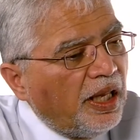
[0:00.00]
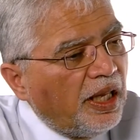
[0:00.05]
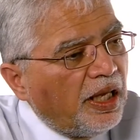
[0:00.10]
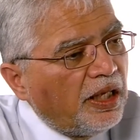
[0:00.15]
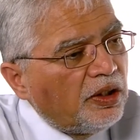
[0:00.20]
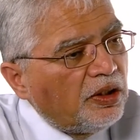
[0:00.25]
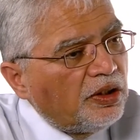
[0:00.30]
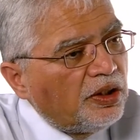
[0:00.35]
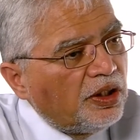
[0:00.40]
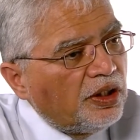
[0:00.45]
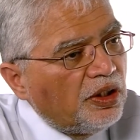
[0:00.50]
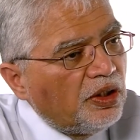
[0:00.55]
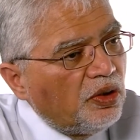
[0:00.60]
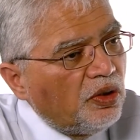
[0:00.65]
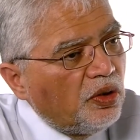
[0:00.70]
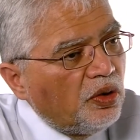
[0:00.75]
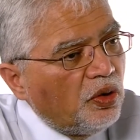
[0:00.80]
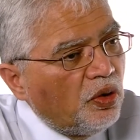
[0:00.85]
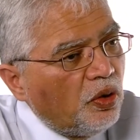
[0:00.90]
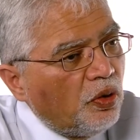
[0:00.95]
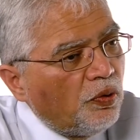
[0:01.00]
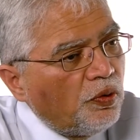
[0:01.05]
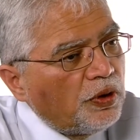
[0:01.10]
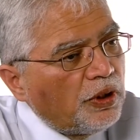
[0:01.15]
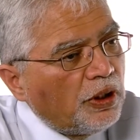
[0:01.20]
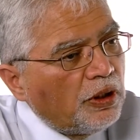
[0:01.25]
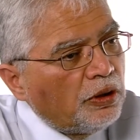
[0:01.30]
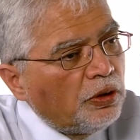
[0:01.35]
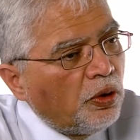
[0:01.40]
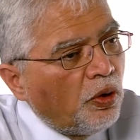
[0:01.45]
And
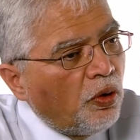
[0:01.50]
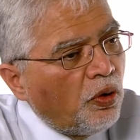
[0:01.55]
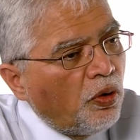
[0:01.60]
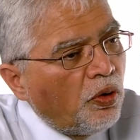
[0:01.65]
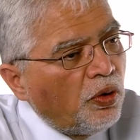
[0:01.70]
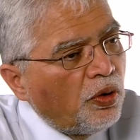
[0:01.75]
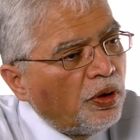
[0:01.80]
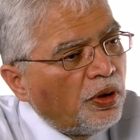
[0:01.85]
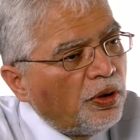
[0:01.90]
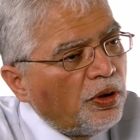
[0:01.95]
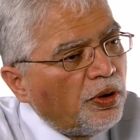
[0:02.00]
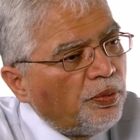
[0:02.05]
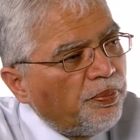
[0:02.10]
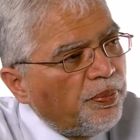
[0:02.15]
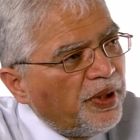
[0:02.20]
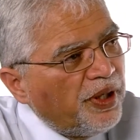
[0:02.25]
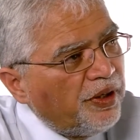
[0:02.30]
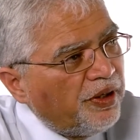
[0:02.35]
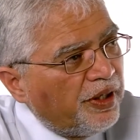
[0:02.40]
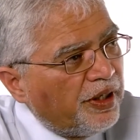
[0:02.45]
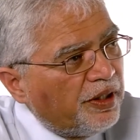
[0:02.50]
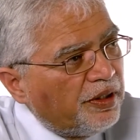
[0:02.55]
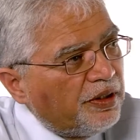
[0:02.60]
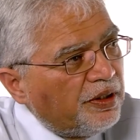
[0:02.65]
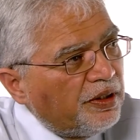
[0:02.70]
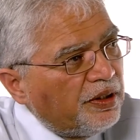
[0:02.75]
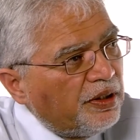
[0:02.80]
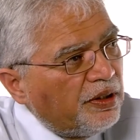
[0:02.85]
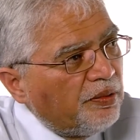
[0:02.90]
over the long period,